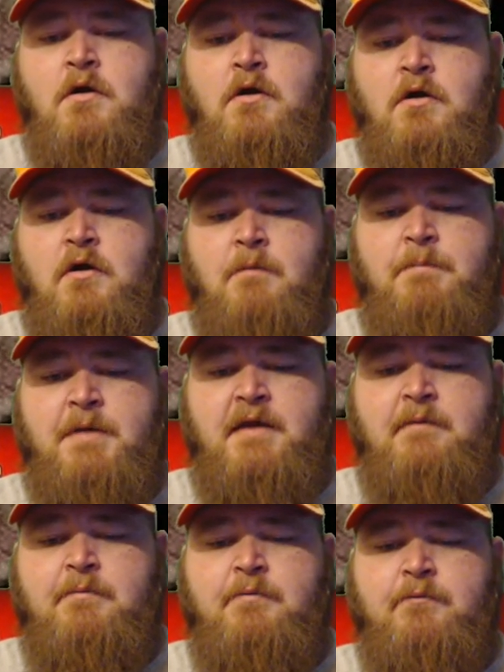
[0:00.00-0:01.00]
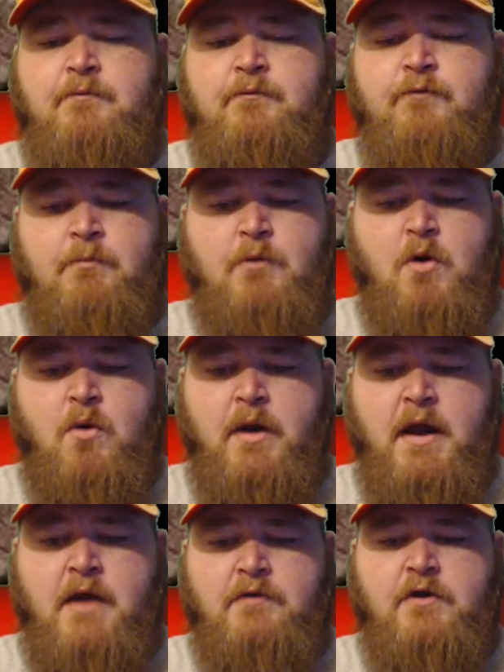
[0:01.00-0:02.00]
Khabib from going
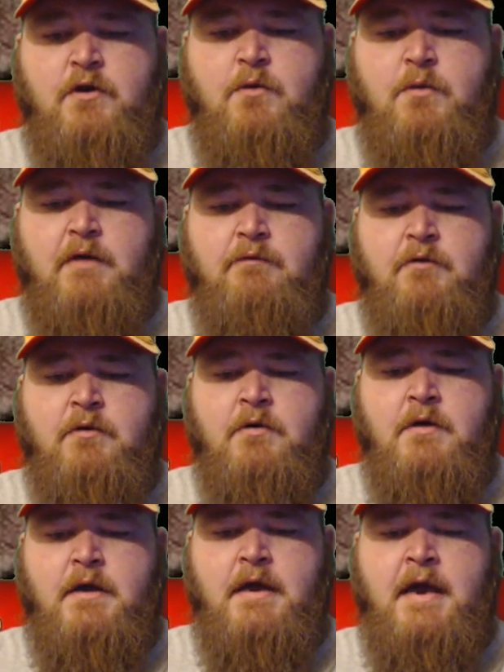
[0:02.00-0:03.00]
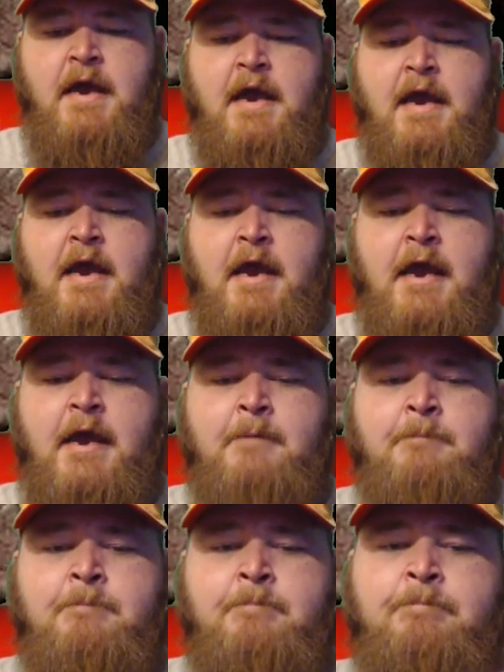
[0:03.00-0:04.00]
out there or whatever,
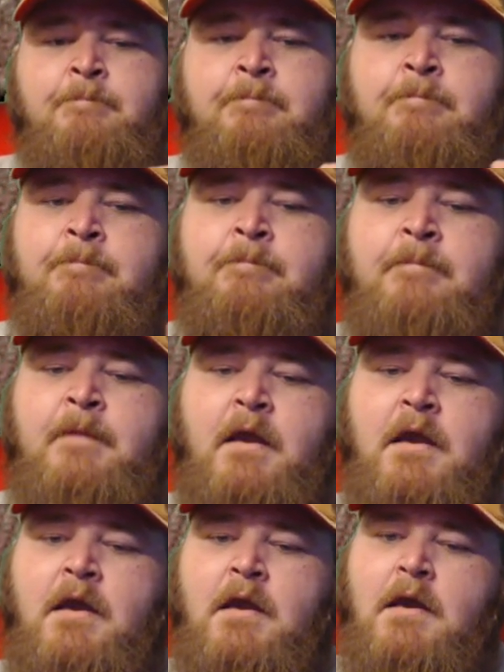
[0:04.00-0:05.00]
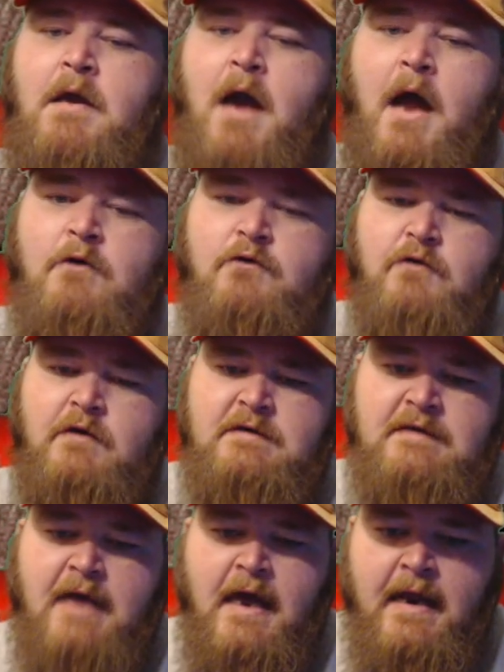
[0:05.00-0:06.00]
and Conor took a
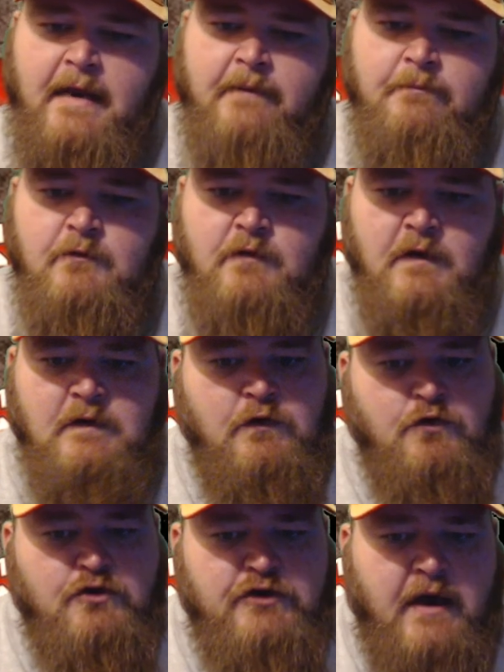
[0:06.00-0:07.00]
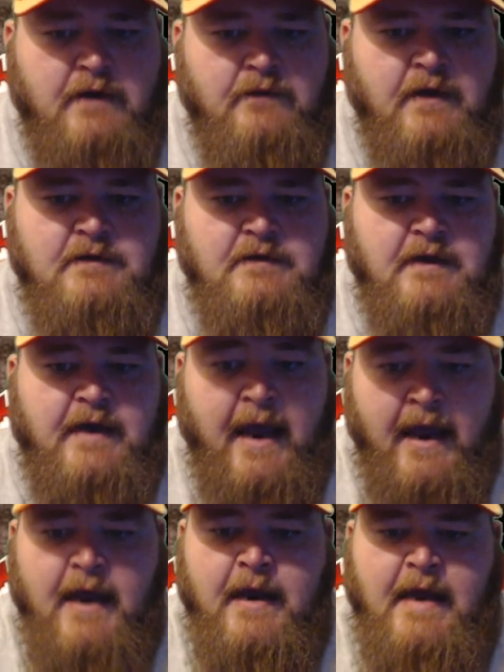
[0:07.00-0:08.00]
shot at him, took two shots actually,
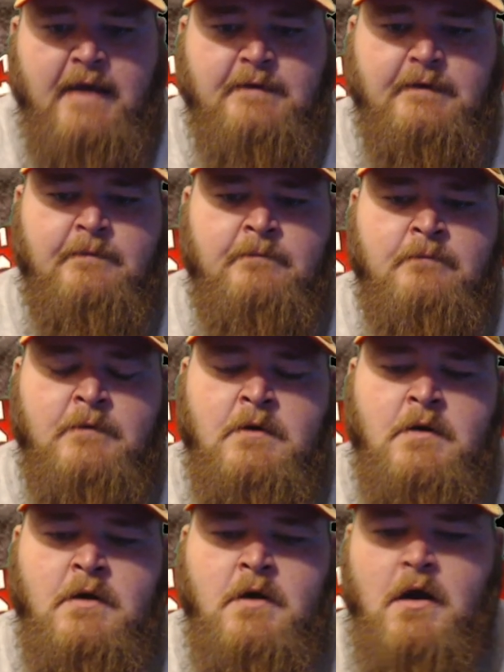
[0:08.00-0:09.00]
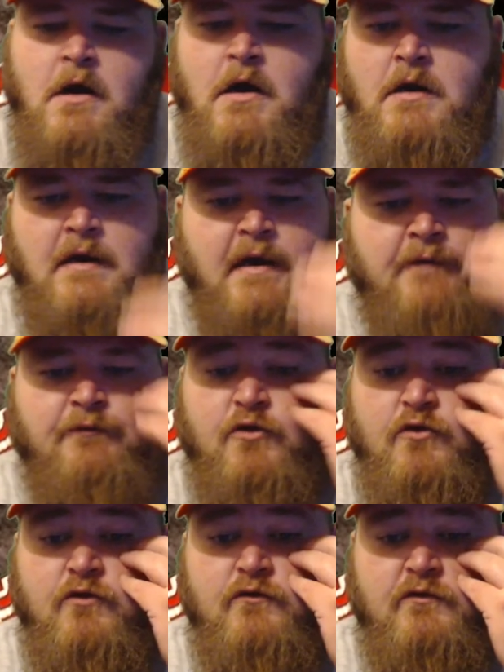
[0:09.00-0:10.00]
and connected. Left
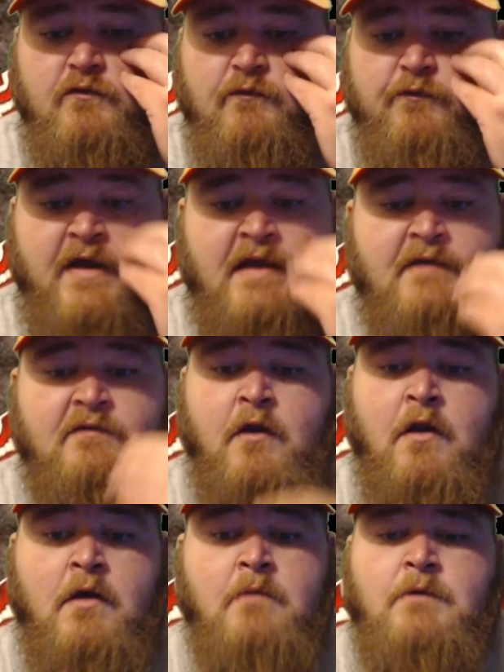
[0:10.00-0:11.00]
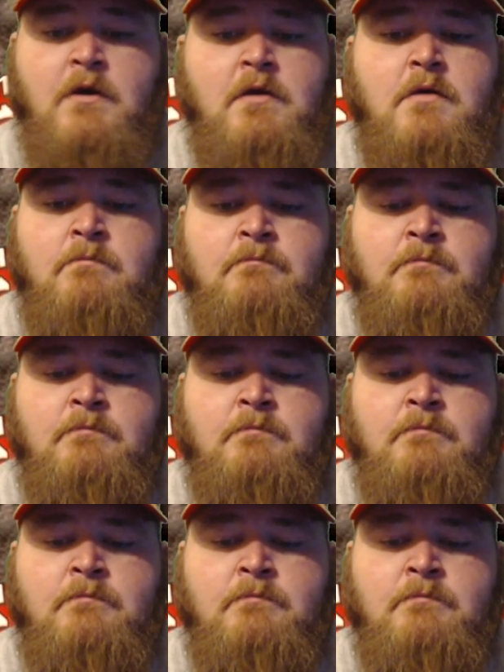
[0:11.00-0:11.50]
dude's face lumped up.